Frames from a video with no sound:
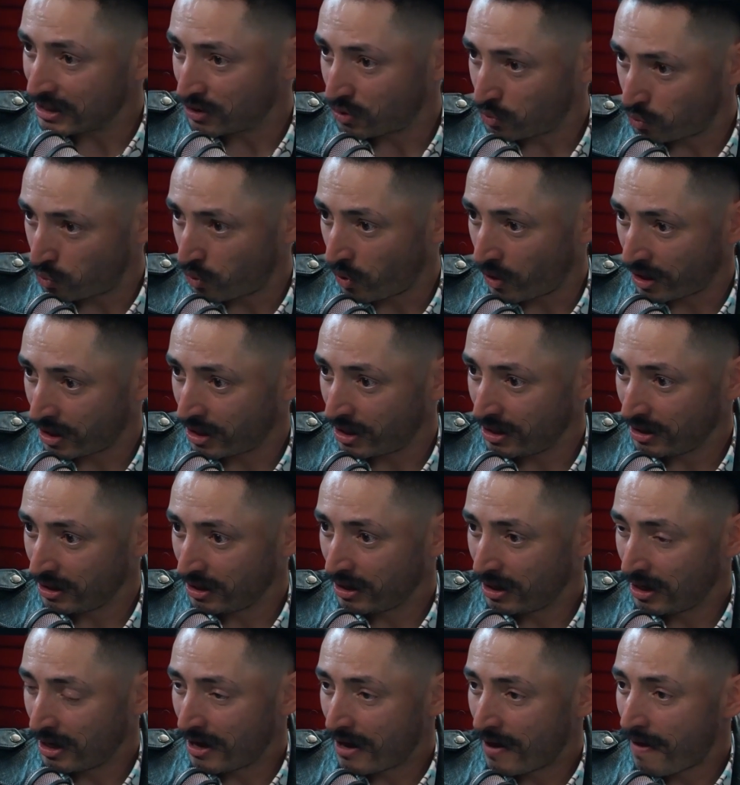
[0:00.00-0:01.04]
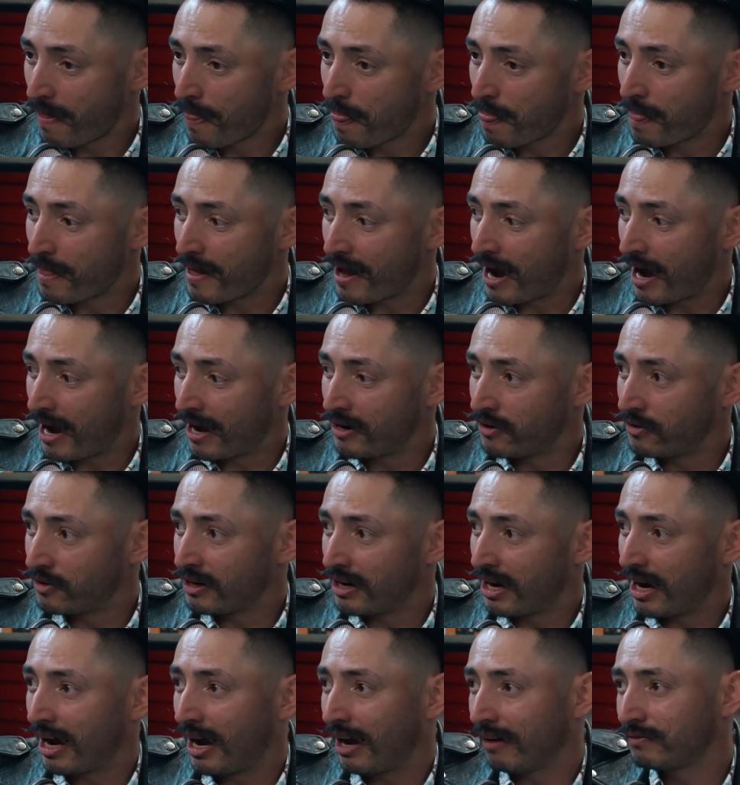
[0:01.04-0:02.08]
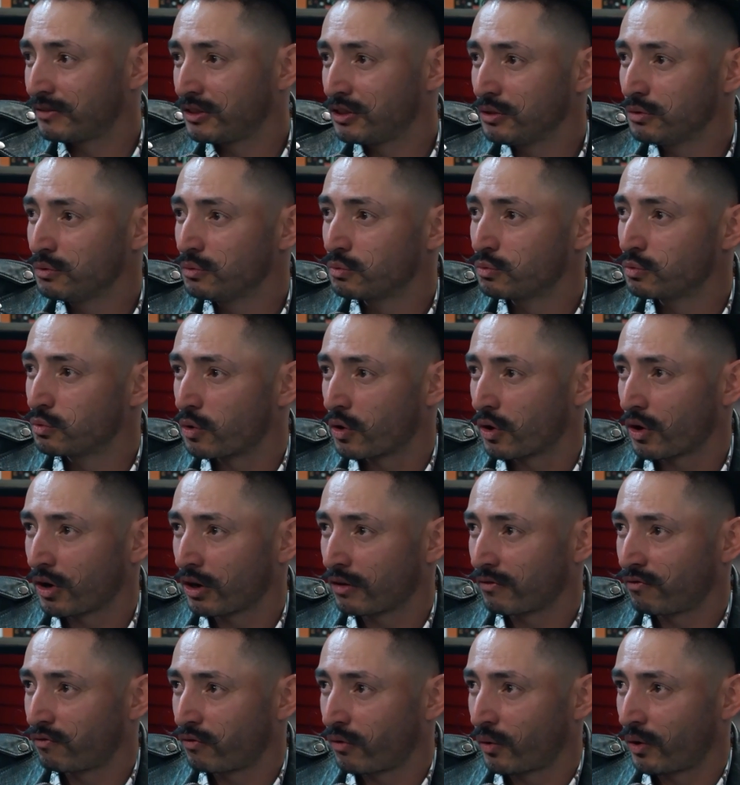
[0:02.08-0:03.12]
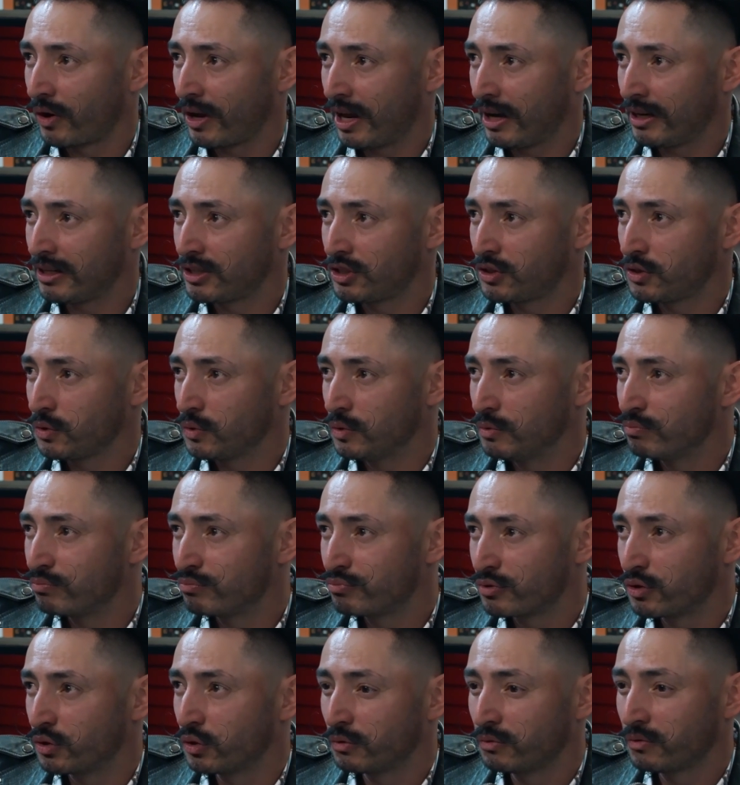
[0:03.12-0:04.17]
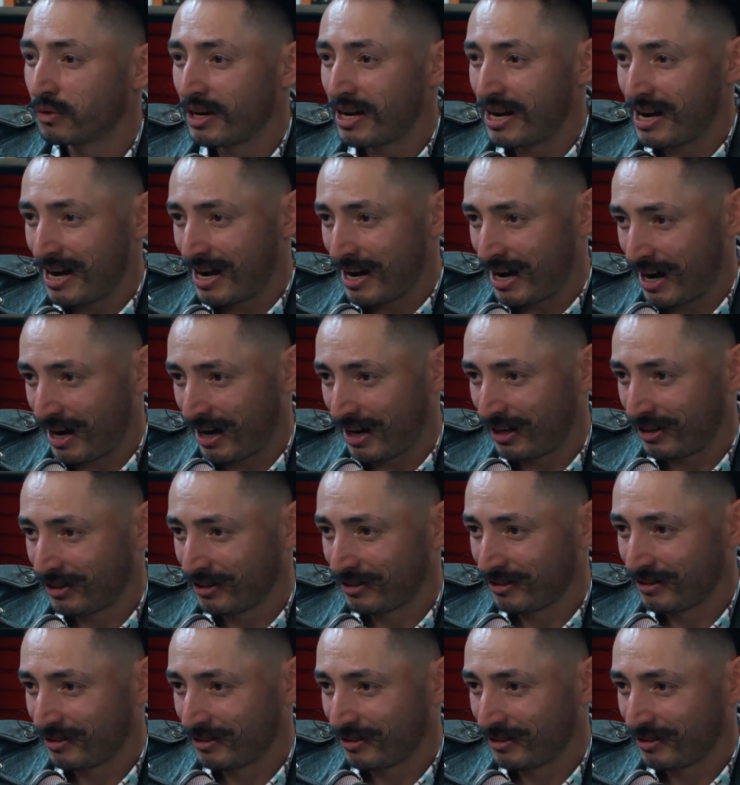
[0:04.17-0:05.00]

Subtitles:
is working. I don't have to work for it to improve now.